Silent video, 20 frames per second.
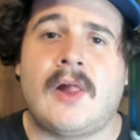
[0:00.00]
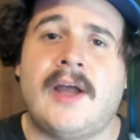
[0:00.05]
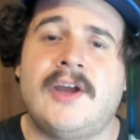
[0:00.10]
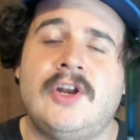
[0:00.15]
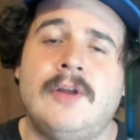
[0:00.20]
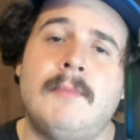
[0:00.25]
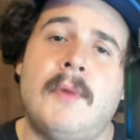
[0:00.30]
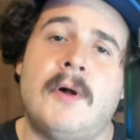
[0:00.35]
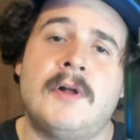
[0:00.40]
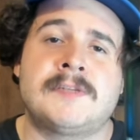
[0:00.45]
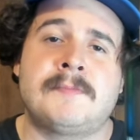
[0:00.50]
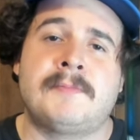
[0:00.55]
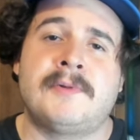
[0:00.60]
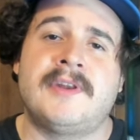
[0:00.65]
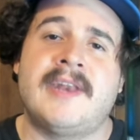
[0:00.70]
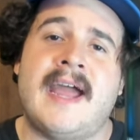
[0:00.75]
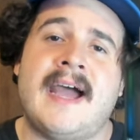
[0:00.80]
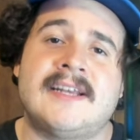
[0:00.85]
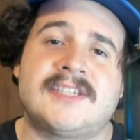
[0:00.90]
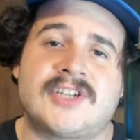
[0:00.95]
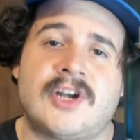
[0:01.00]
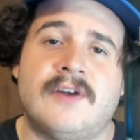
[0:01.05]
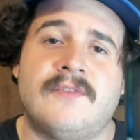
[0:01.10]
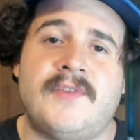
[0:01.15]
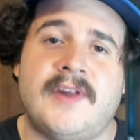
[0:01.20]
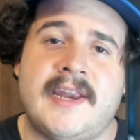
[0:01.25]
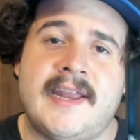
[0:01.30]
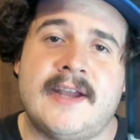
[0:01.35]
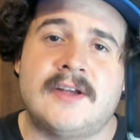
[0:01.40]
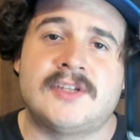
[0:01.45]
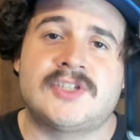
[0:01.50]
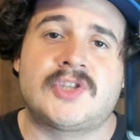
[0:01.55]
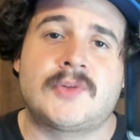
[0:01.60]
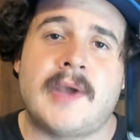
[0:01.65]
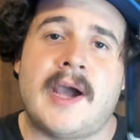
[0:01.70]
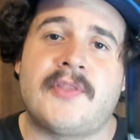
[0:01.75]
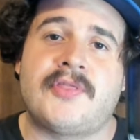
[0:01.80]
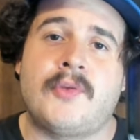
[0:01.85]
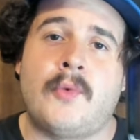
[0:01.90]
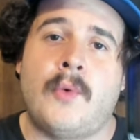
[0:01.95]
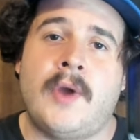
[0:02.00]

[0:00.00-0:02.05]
I do multiple NASCAR videos throughout the